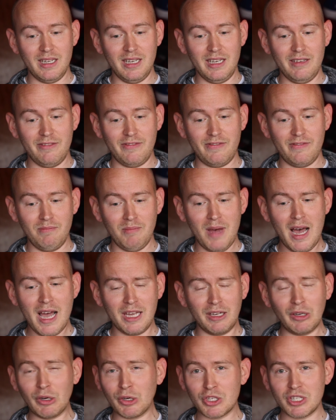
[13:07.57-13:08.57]
if
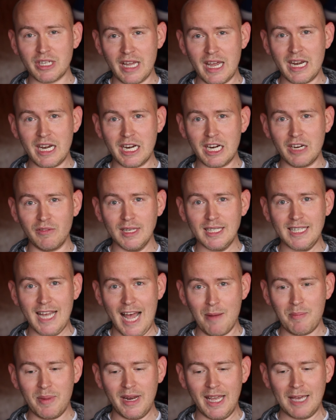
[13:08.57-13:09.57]
my understanding of what's
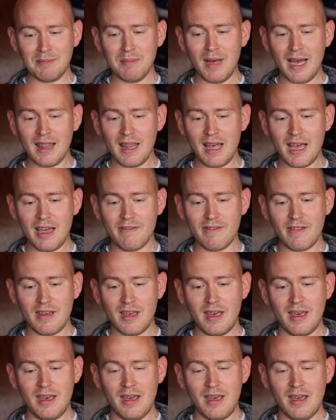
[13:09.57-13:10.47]
happening in my life